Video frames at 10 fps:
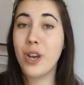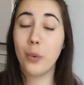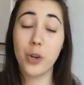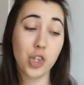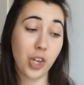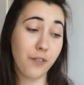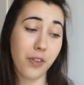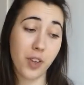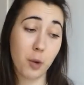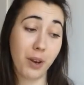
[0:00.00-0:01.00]
which if you
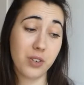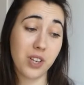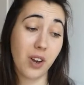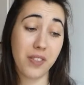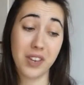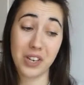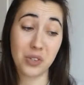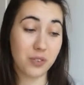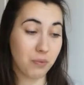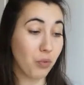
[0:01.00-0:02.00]
think about it, I think
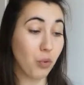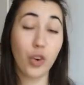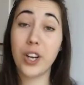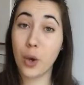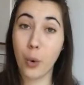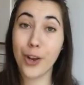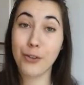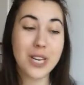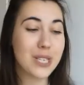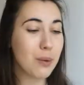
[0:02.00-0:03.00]
is really quite
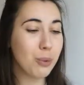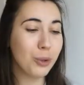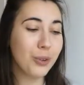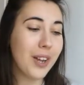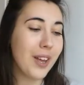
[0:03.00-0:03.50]
reasonable.